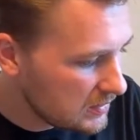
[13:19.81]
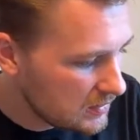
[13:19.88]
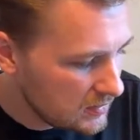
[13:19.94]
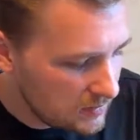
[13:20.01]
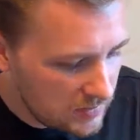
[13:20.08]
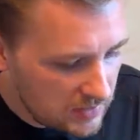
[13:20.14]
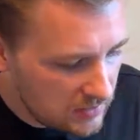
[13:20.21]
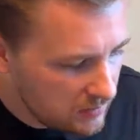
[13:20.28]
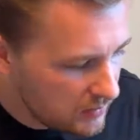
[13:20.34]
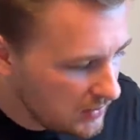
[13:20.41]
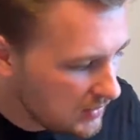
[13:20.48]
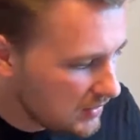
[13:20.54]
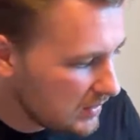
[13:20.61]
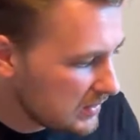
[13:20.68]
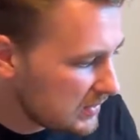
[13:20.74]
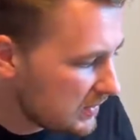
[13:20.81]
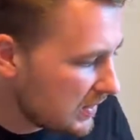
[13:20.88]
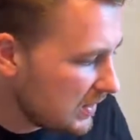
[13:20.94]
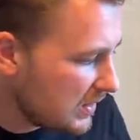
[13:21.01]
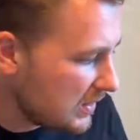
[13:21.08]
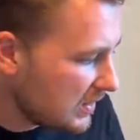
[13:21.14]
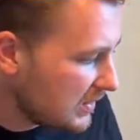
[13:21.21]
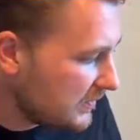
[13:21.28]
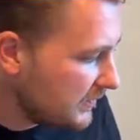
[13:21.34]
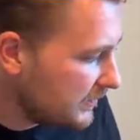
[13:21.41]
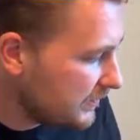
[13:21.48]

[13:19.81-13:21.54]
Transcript: Let me put this right here.